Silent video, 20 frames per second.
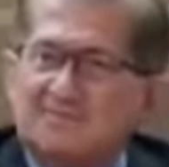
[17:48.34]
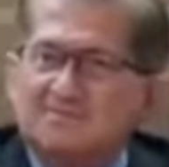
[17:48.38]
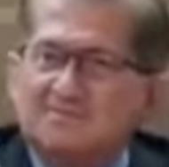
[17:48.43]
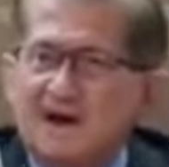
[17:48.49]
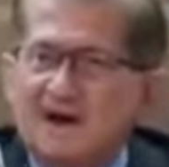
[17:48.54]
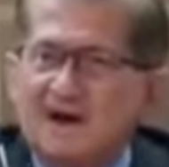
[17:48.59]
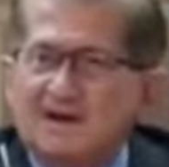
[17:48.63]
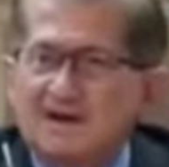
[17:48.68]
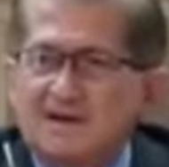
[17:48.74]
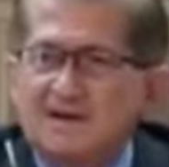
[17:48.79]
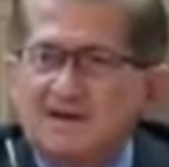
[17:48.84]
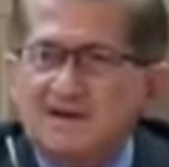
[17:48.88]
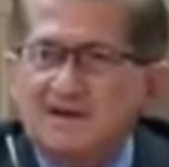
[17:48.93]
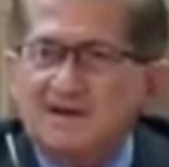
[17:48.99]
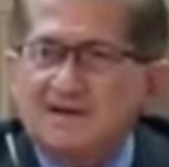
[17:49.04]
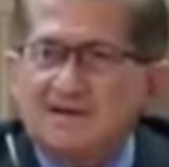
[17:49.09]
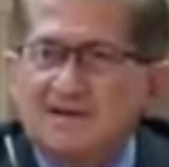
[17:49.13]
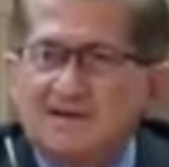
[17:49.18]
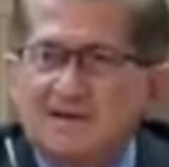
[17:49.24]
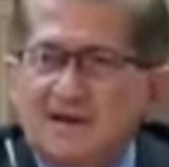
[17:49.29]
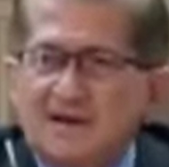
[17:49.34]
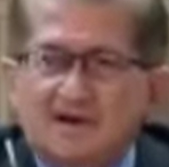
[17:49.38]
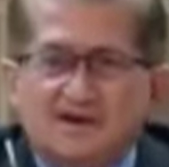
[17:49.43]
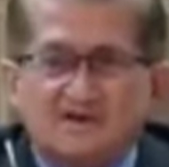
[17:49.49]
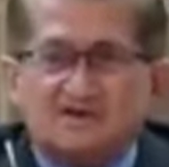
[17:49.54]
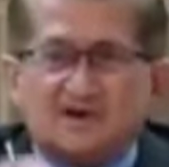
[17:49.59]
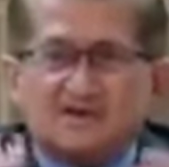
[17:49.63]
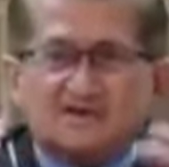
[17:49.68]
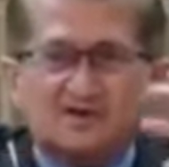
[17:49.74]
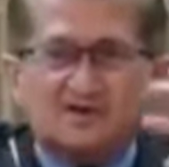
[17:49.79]
back. It's
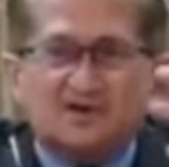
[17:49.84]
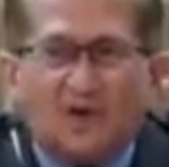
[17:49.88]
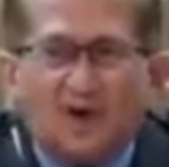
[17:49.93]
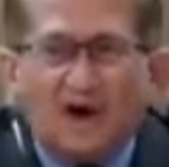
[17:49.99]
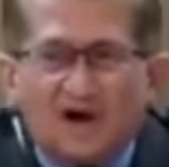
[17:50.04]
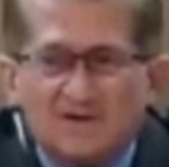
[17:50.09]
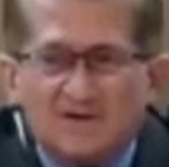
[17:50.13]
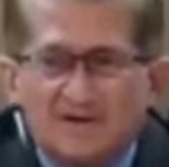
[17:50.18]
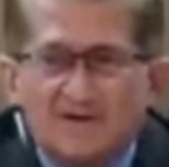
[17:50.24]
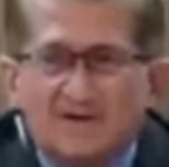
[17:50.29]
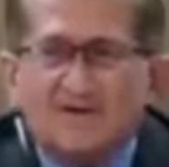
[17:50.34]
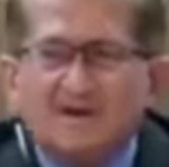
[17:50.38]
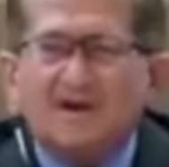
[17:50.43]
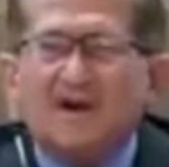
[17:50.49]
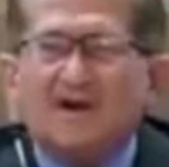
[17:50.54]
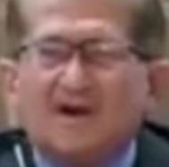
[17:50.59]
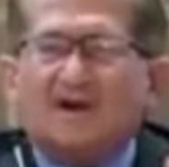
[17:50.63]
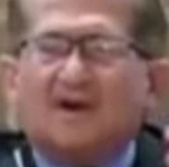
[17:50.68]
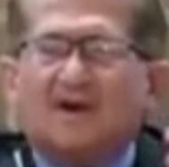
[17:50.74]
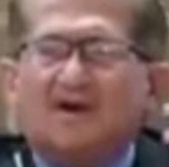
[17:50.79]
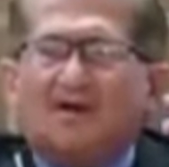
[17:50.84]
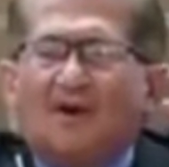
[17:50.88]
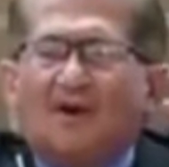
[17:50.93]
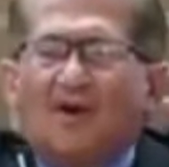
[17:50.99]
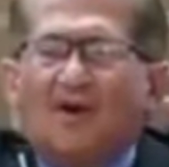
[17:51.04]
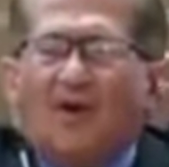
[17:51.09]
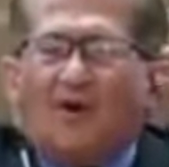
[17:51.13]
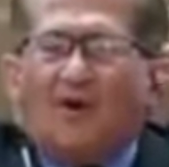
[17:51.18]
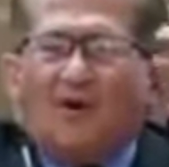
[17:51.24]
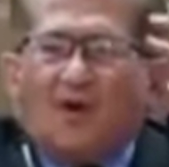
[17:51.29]
just you are
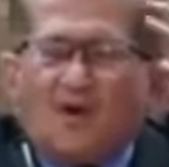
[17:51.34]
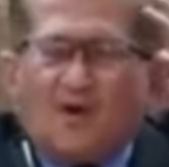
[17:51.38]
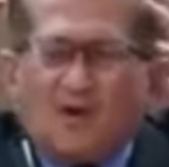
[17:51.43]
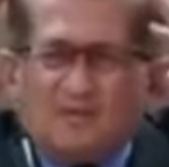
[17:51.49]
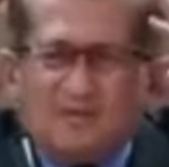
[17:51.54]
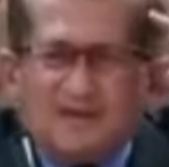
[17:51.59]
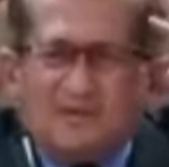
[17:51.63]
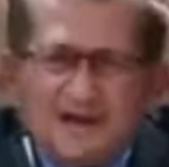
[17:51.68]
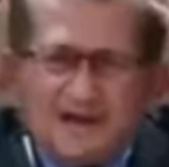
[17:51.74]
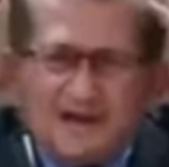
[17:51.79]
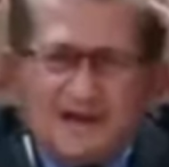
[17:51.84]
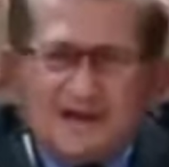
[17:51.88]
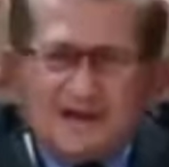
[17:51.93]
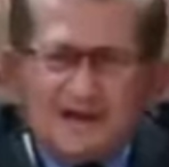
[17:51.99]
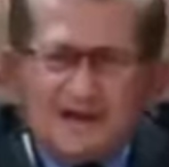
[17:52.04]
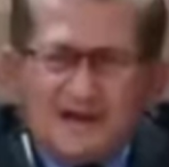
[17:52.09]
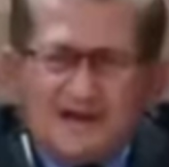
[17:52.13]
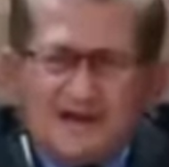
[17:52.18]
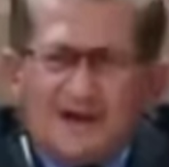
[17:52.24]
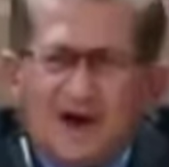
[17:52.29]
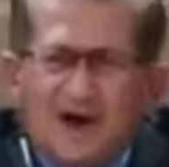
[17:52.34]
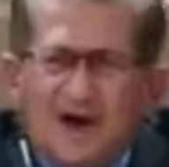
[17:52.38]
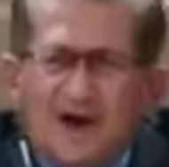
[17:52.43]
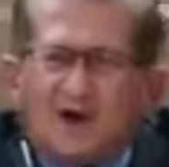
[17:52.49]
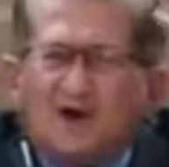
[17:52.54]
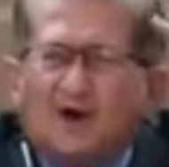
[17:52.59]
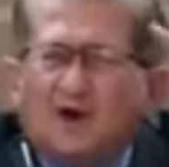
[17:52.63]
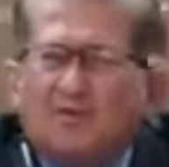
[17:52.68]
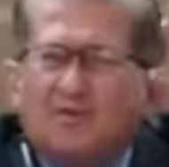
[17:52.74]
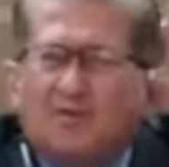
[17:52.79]
completely
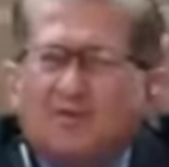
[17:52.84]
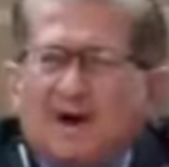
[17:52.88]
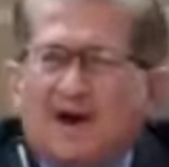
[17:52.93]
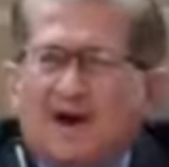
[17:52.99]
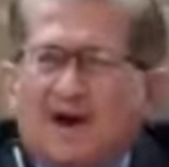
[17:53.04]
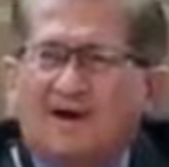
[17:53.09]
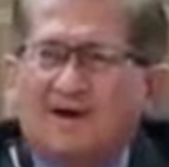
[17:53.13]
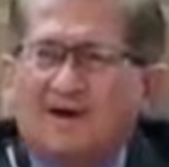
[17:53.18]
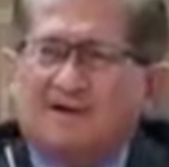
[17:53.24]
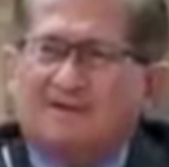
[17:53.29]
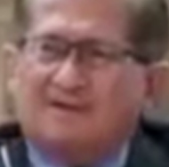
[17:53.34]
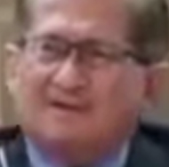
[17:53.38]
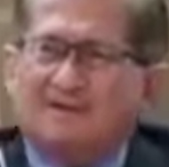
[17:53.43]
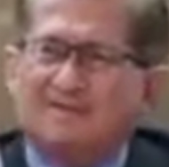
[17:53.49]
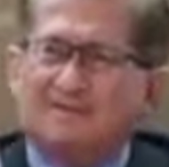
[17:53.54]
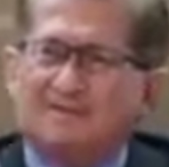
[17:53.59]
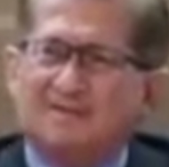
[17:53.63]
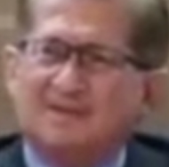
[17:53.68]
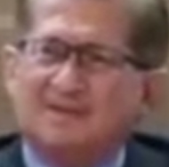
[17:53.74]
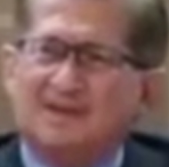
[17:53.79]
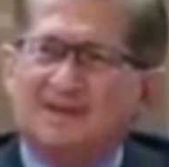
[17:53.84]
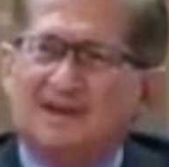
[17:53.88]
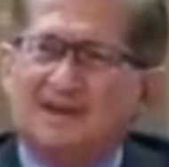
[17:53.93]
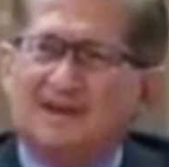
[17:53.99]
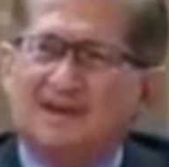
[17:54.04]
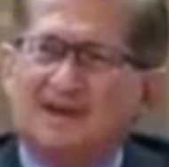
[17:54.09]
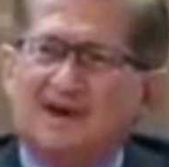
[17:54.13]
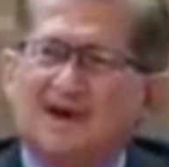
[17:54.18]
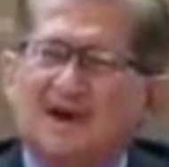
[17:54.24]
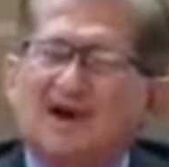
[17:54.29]
occupied,
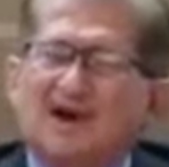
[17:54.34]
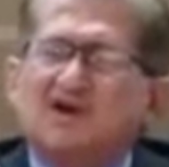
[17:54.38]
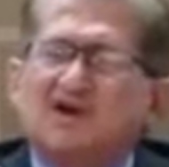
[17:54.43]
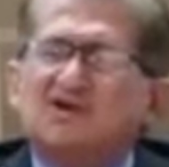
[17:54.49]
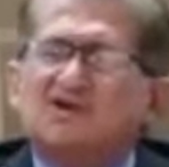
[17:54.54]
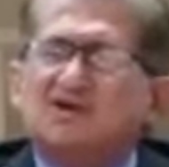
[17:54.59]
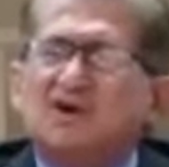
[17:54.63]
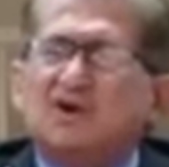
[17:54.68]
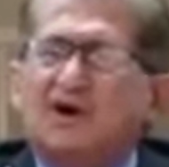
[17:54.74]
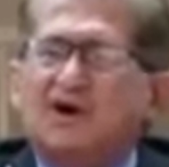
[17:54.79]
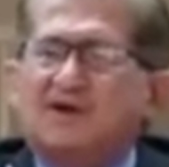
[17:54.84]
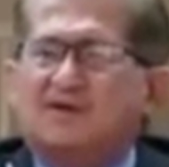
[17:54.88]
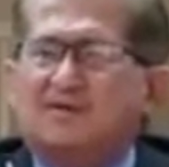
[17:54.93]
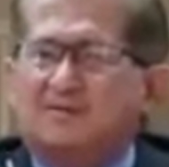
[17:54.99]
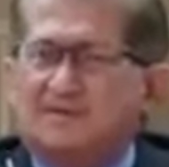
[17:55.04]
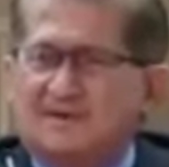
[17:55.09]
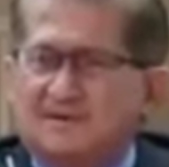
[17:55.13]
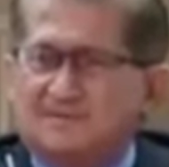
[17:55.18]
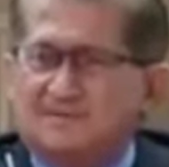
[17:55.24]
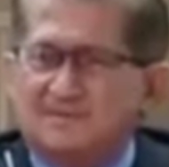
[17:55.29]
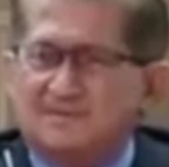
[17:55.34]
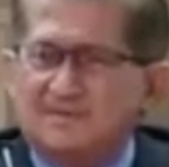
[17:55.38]
enjoyable.